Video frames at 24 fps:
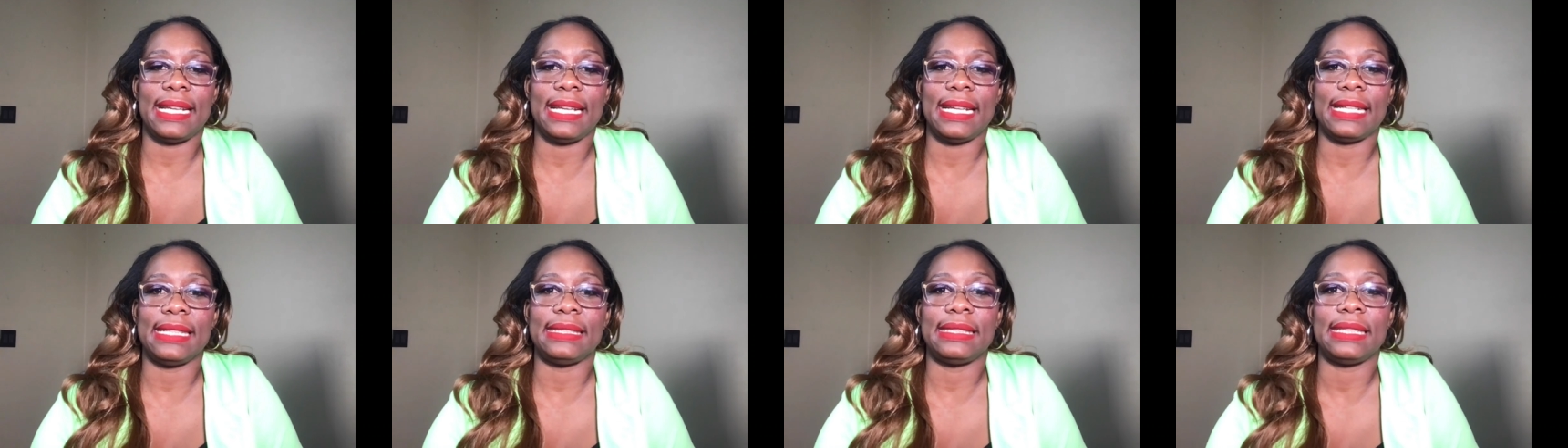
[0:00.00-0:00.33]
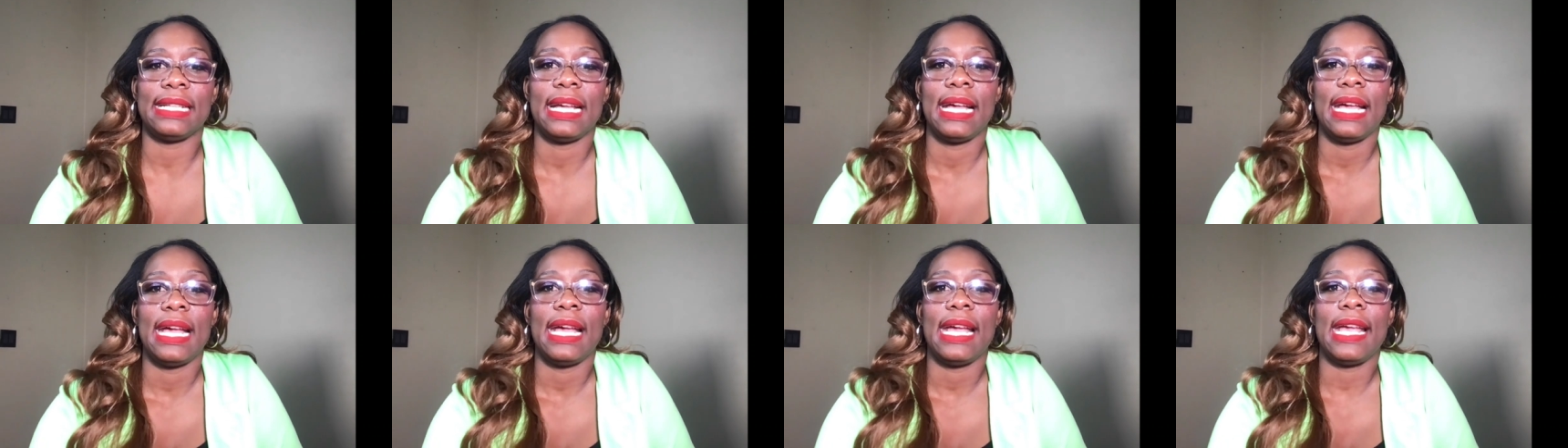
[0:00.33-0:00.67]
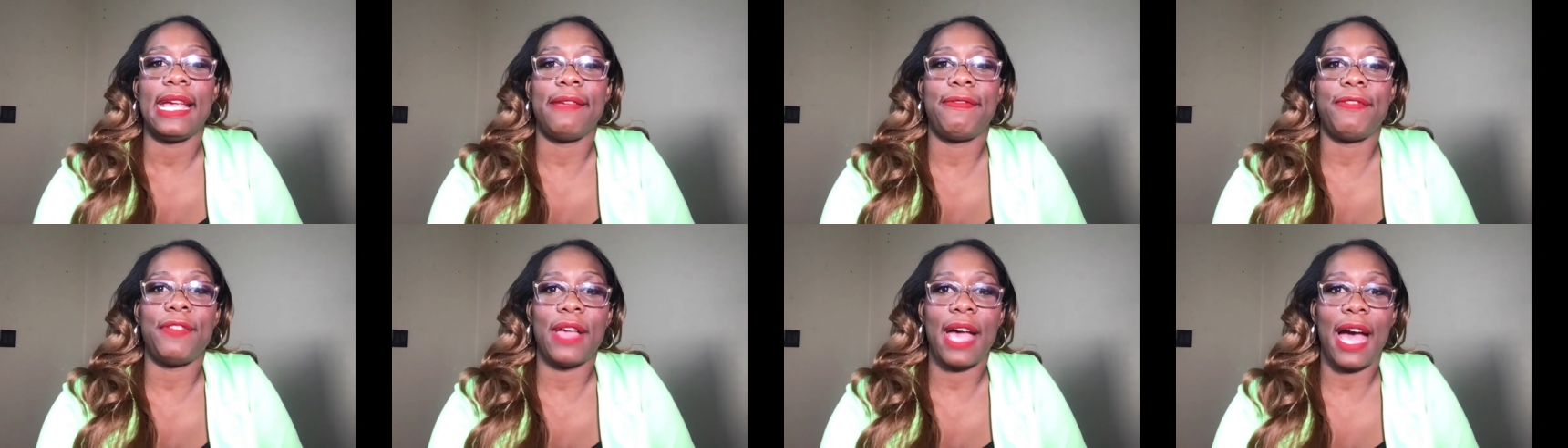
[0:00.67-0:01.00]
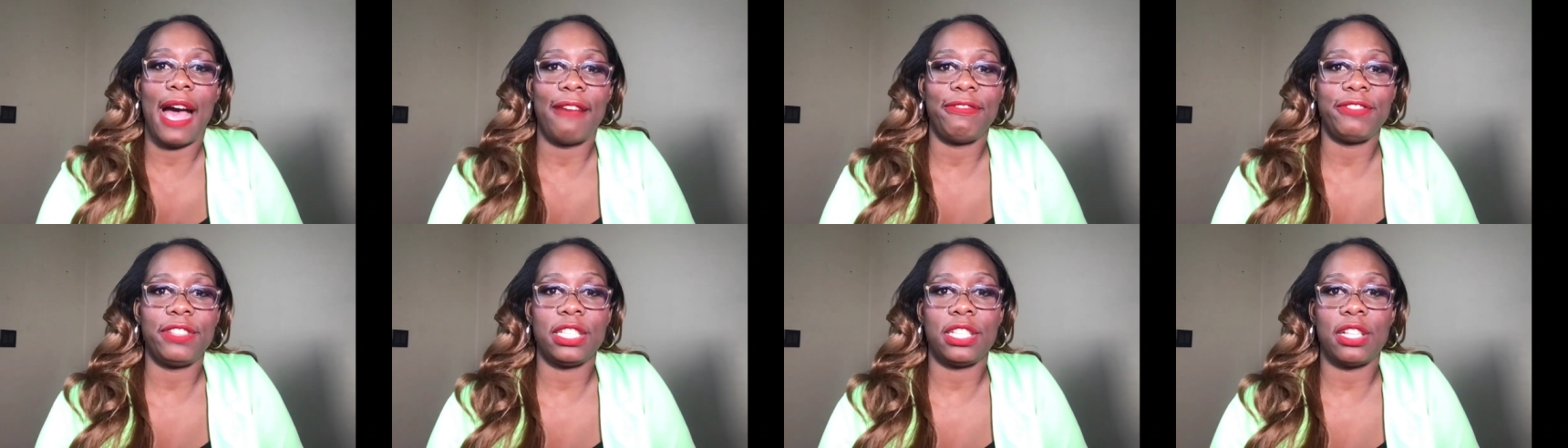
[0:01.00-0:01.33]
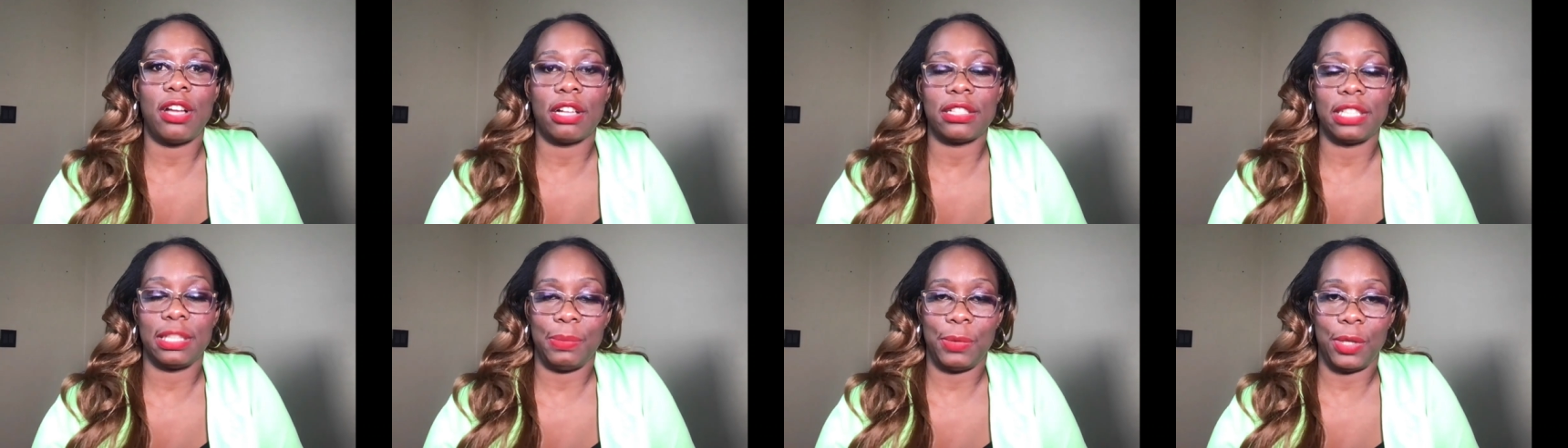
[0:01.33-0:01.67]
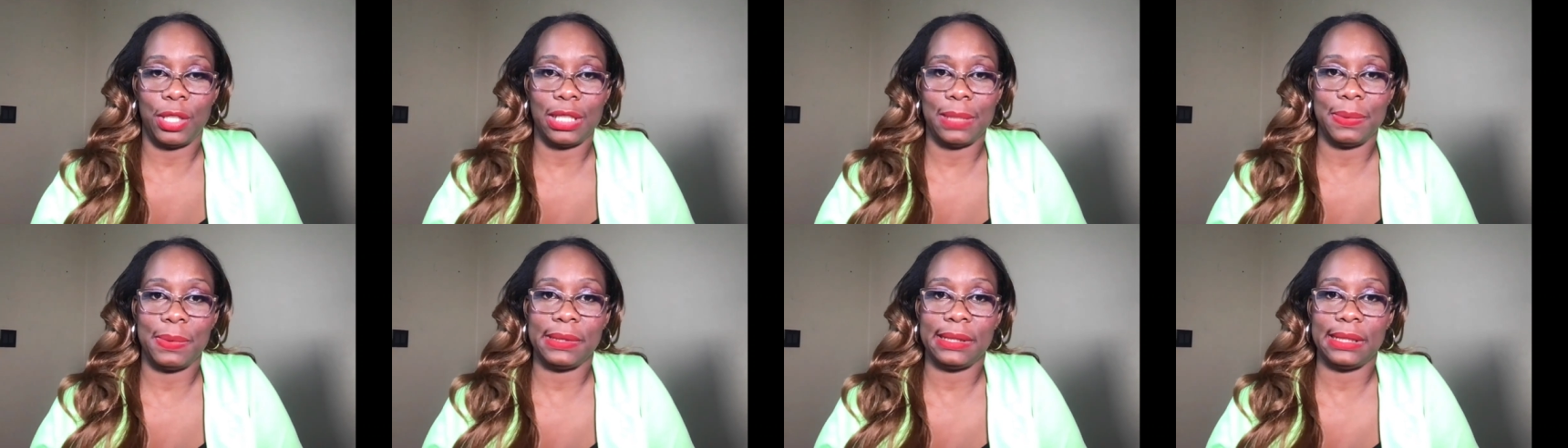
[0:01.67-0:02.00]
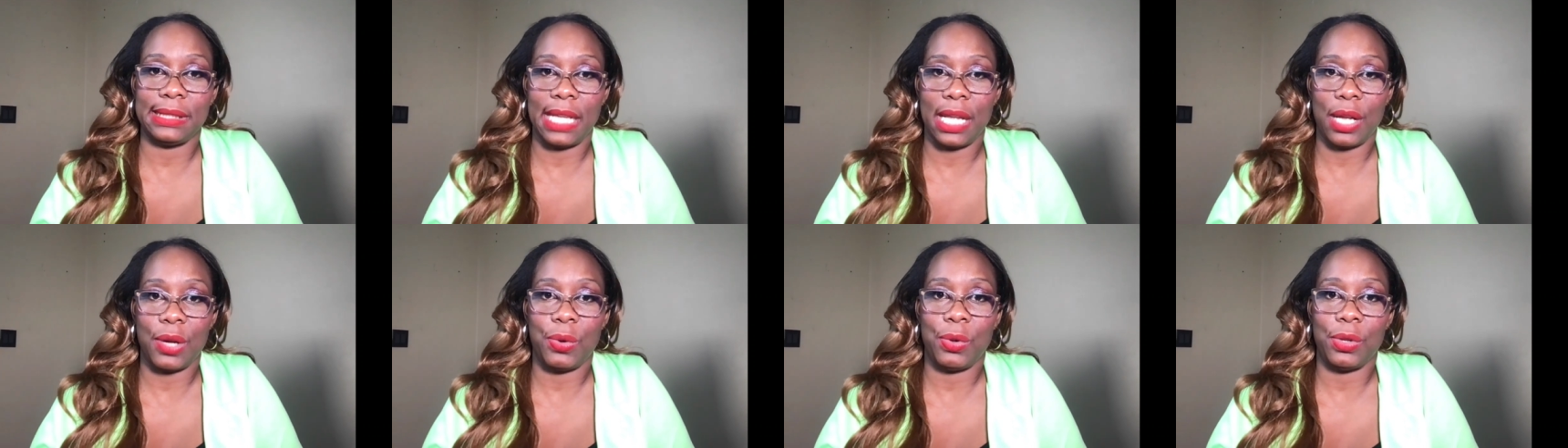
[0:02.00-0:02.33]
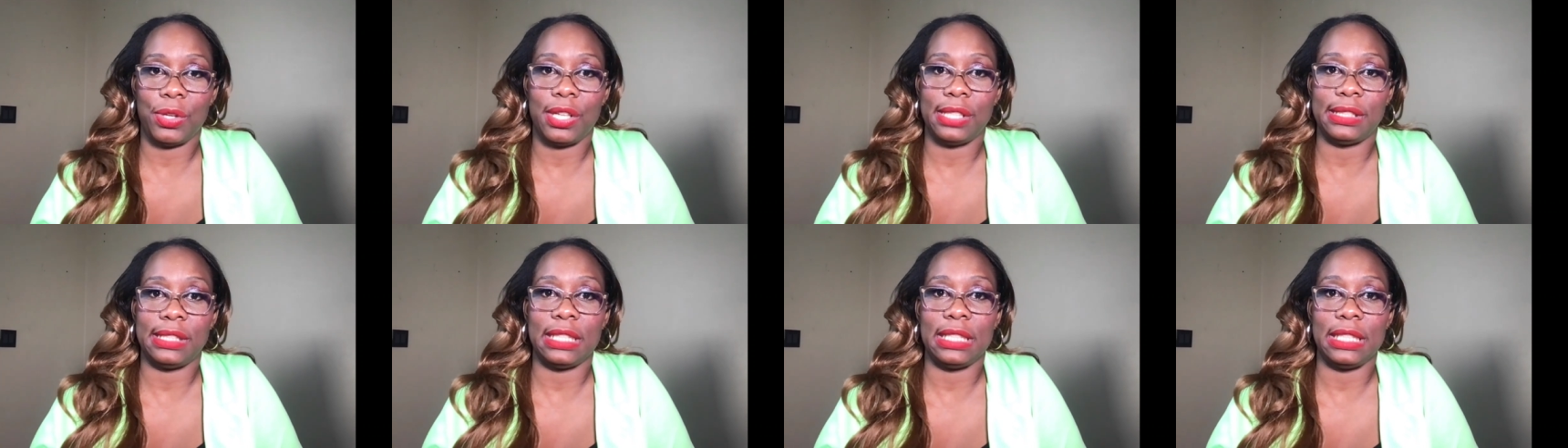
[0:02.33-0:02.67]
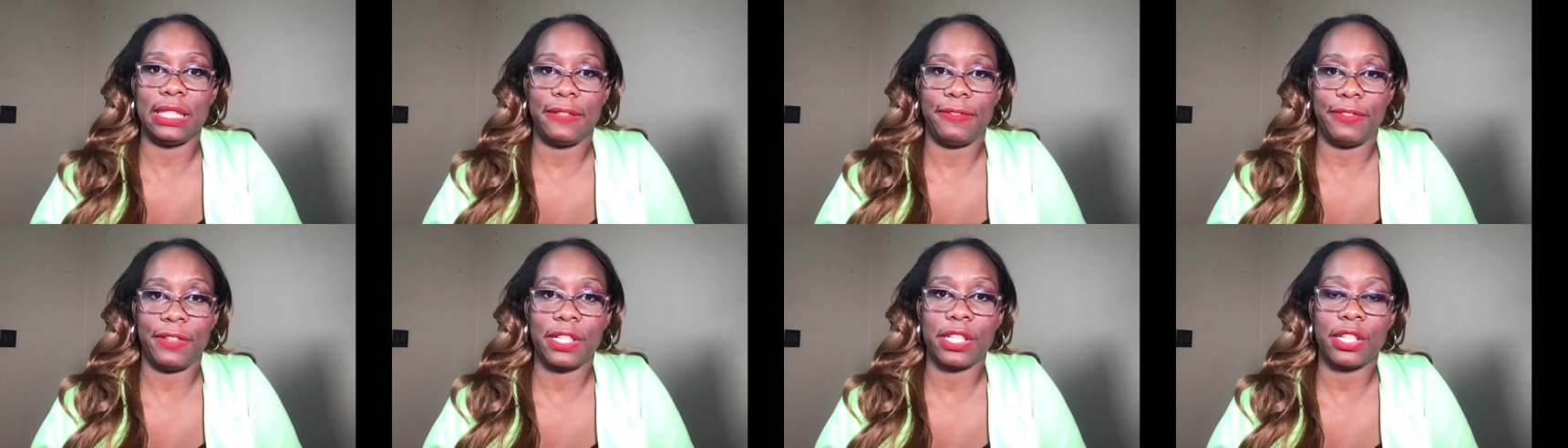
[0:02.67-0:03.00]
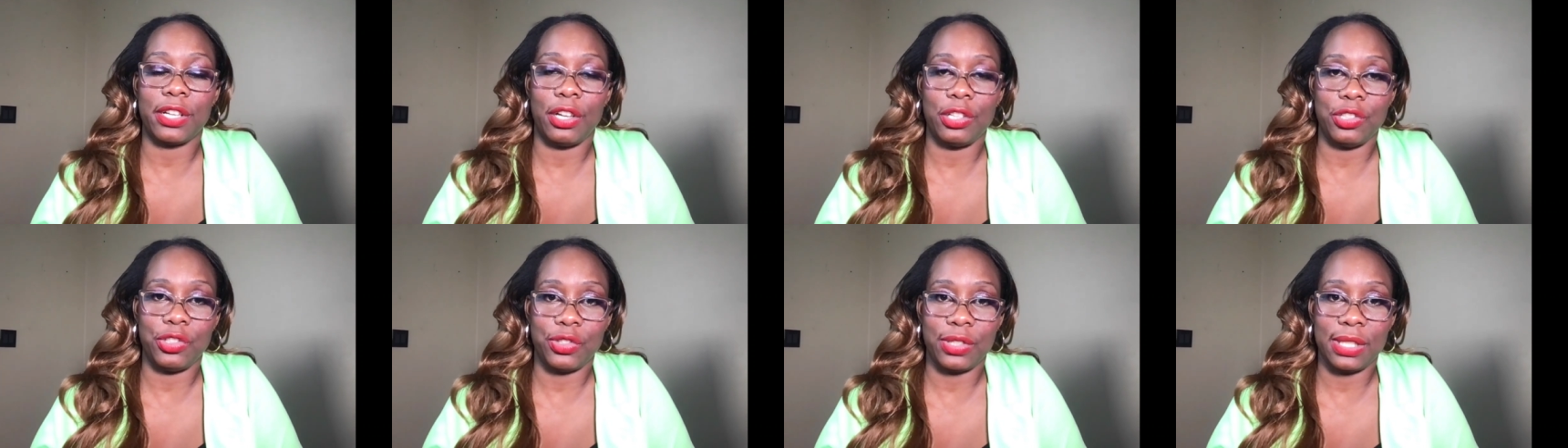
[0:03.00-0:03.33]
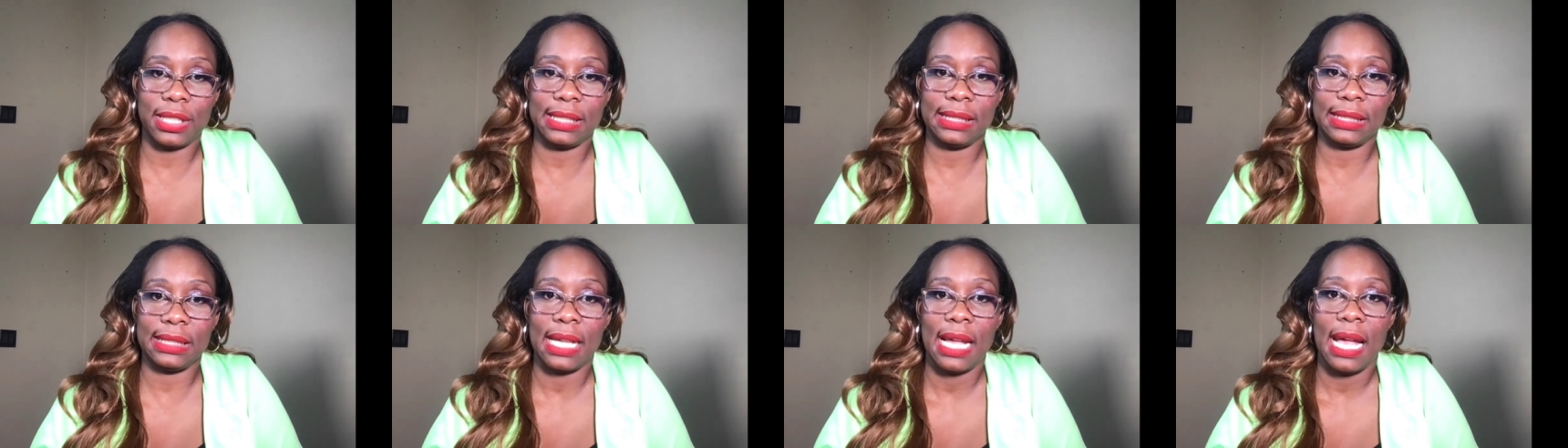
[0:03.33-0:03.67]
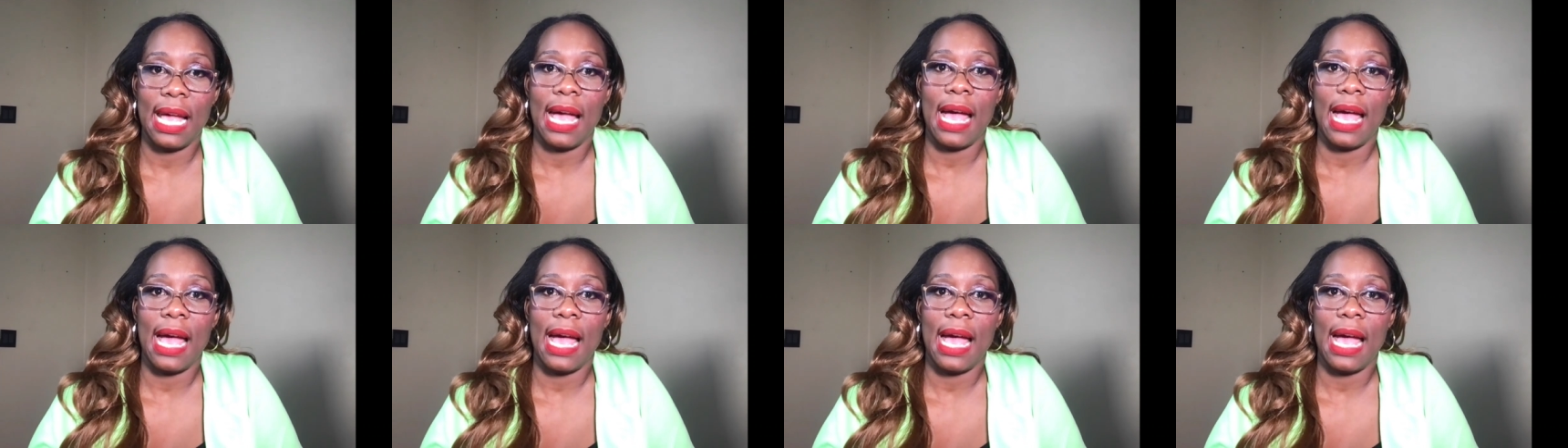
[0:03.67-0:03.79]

is, if you have to talk to multiple stakeholders in different countries,